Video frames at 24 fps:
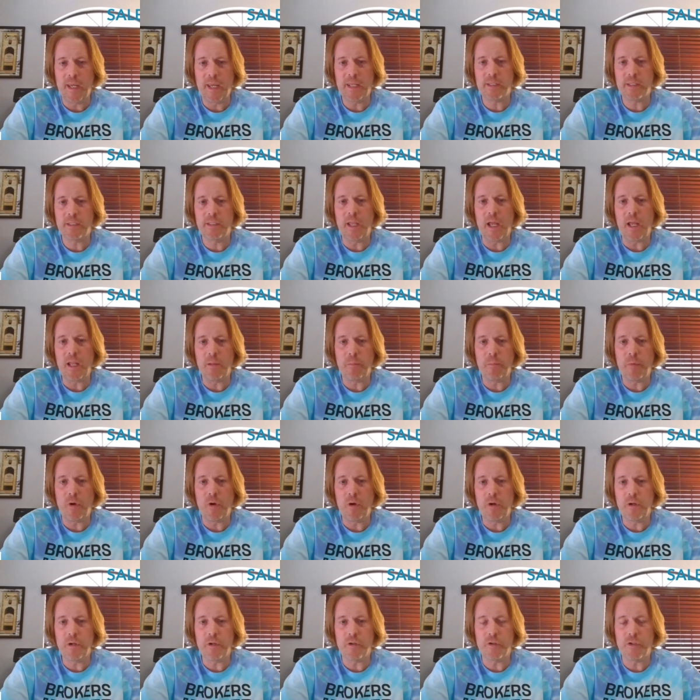and it's not a
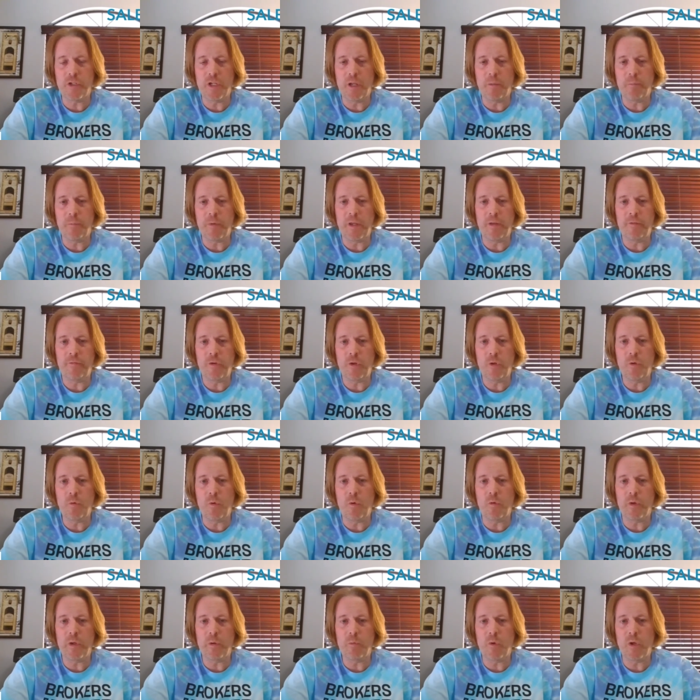partnership if you
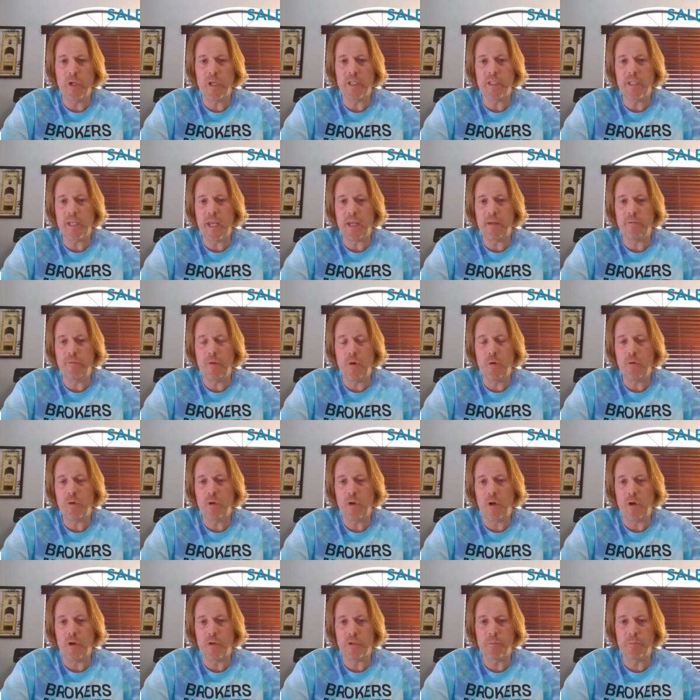only want to take phone
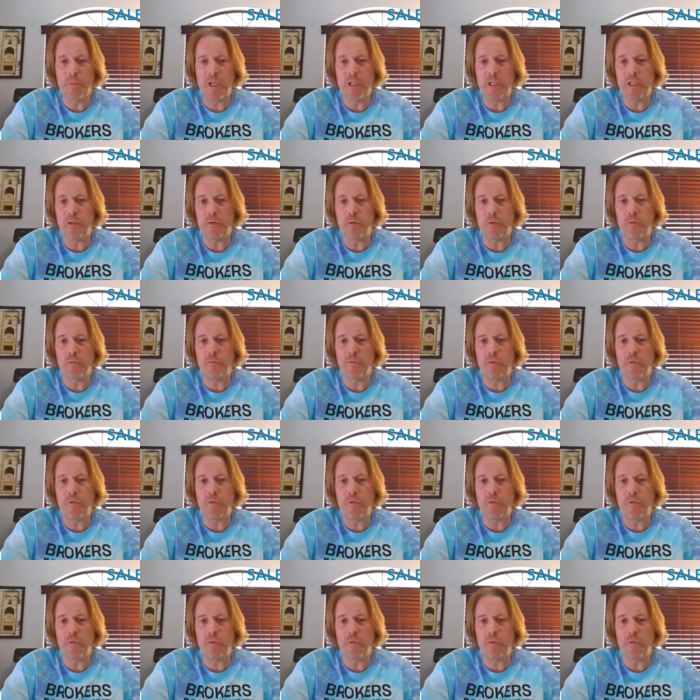calls Monday through